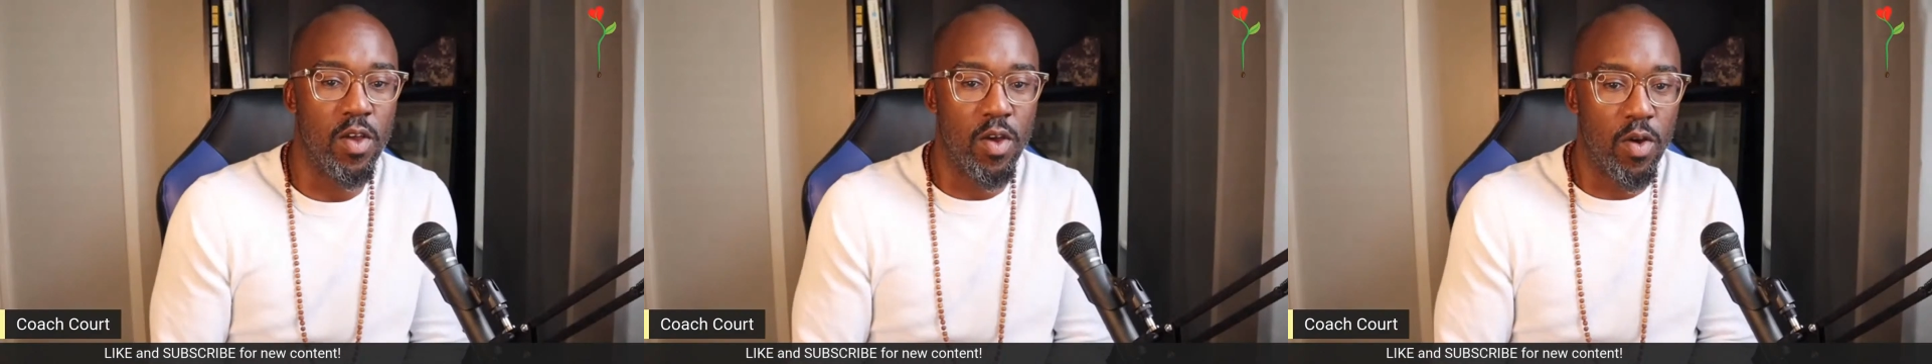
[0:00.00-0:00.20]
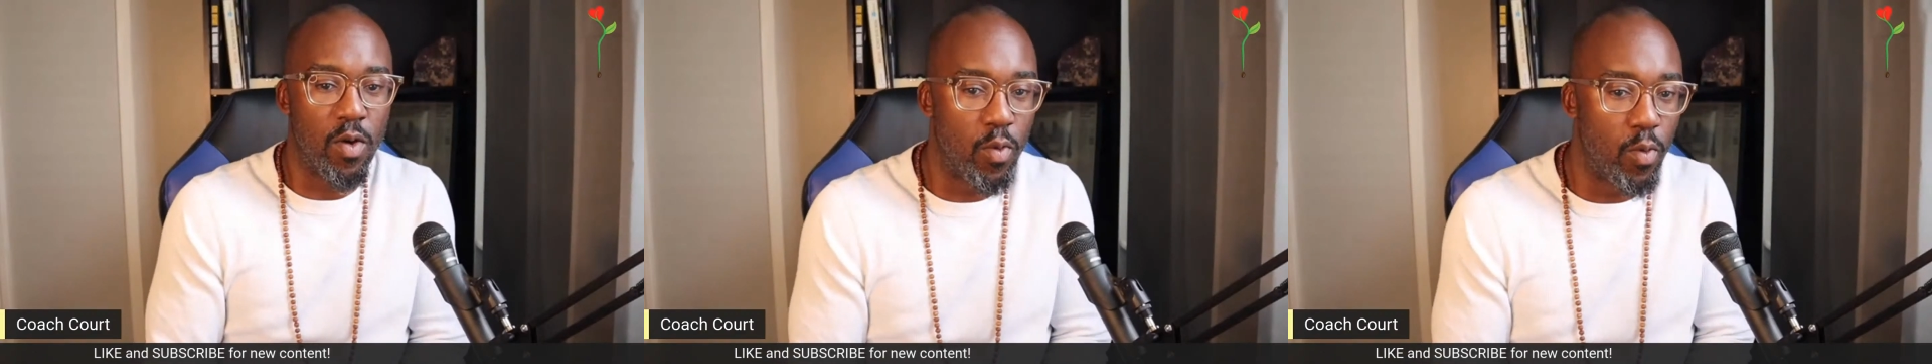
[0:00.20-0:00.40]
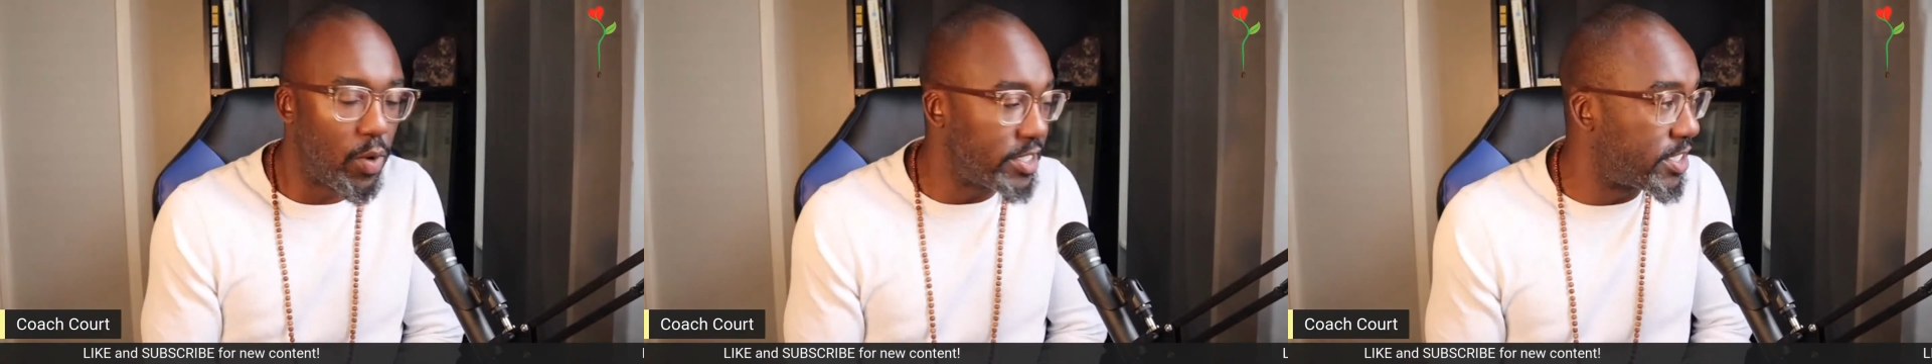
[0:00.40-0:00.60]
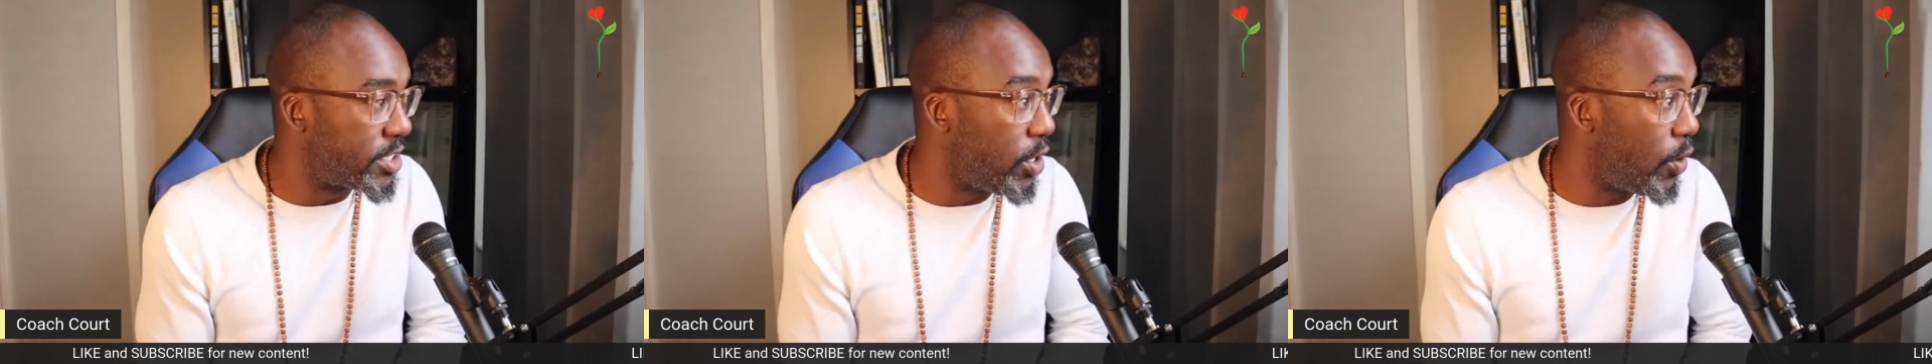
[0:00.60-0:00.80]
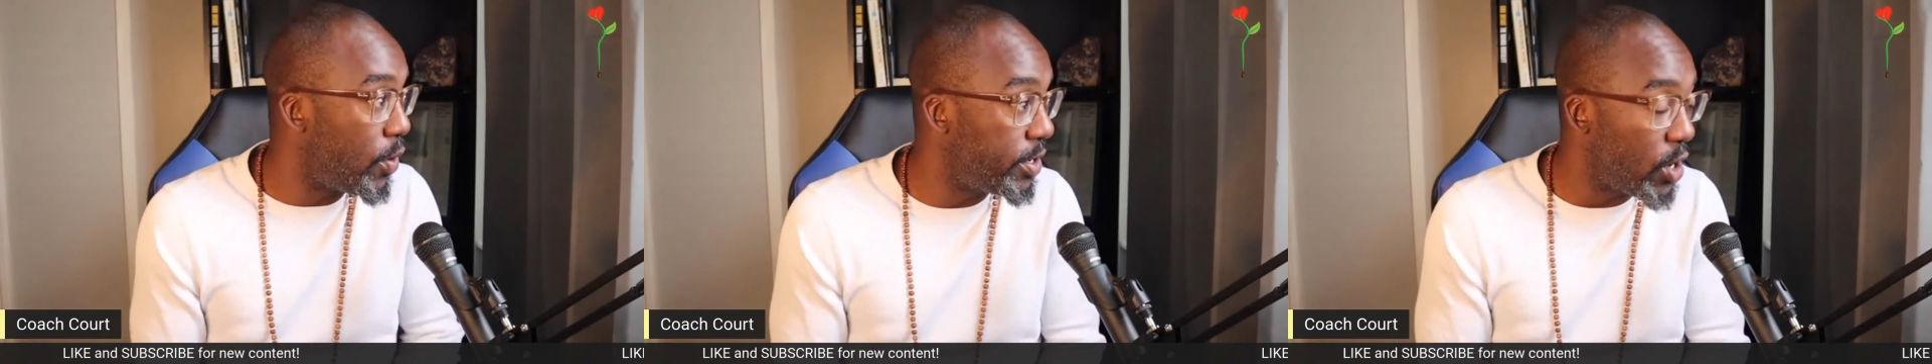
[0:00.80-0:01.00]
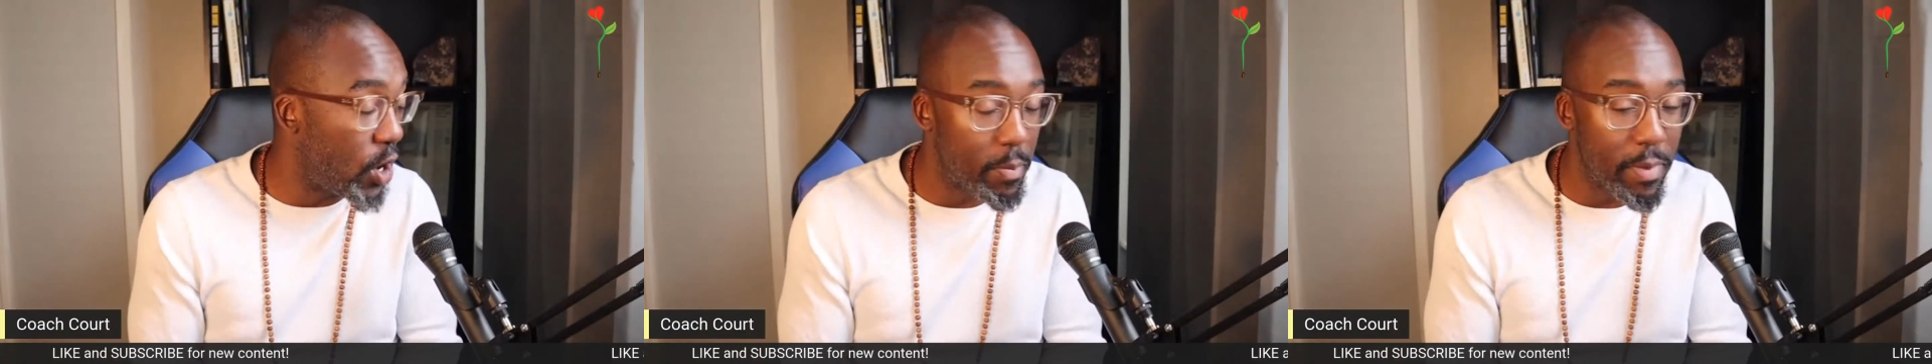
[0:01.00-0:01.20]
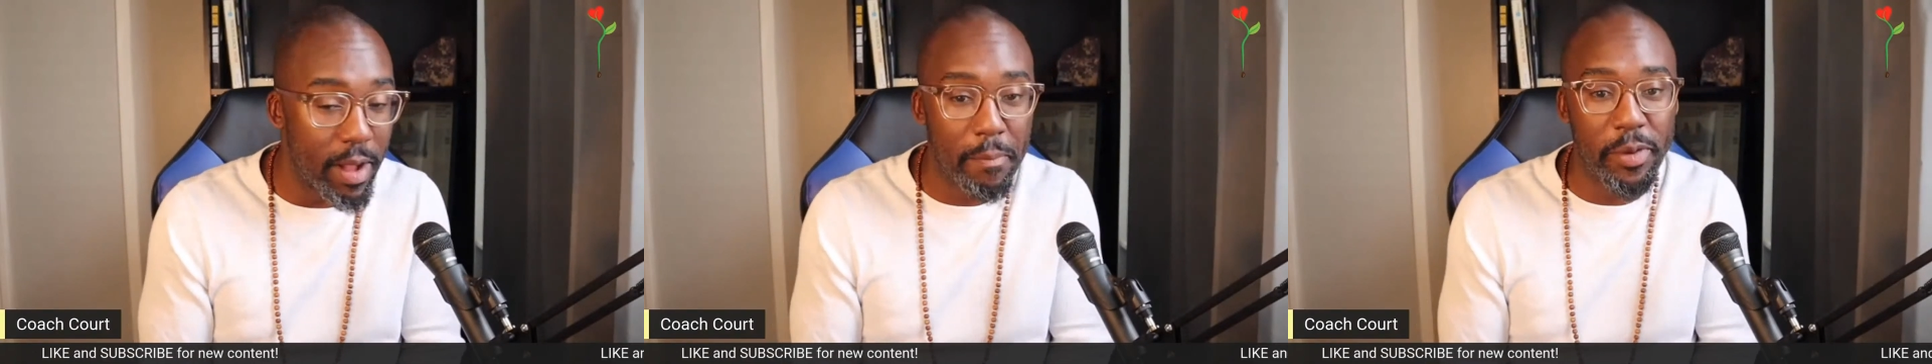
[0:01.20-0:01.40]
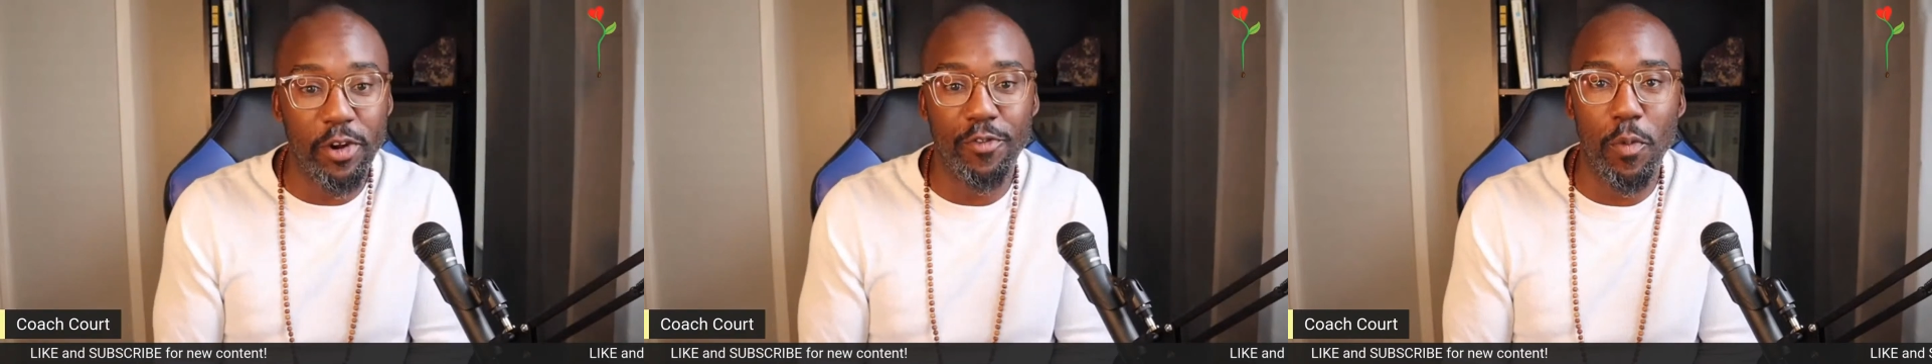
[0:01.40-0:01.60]
What's going on, my
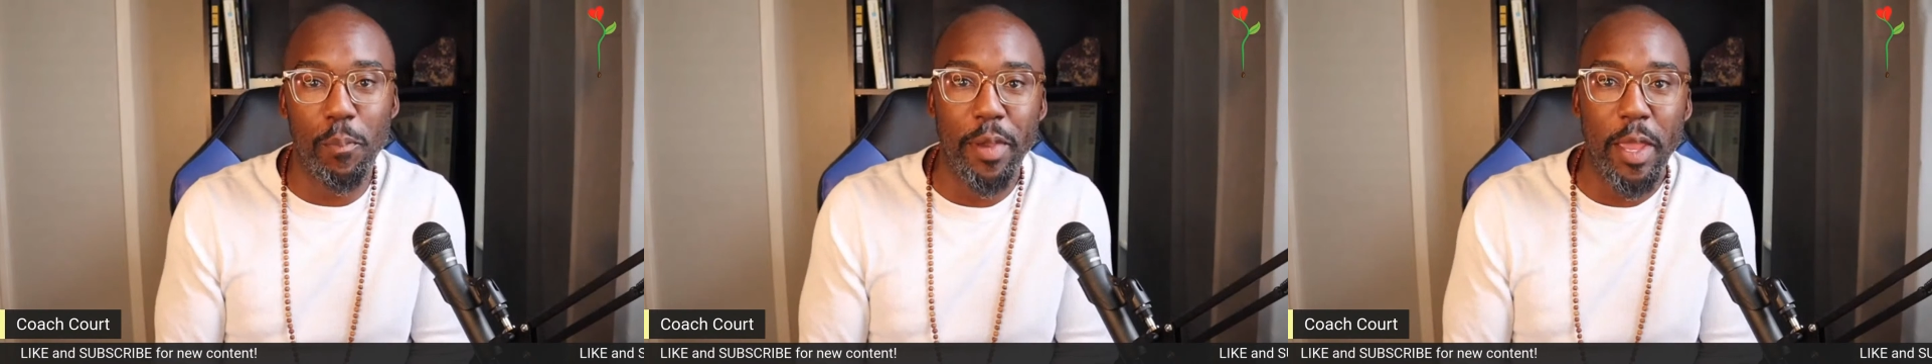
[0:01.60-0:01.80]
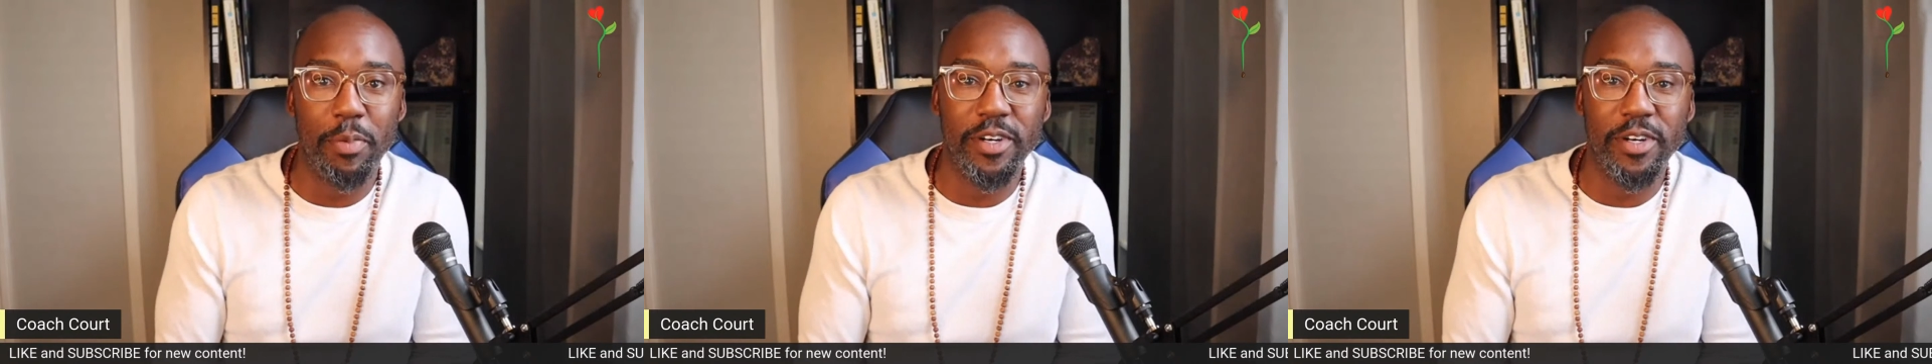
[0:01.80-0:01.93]
beautiful people?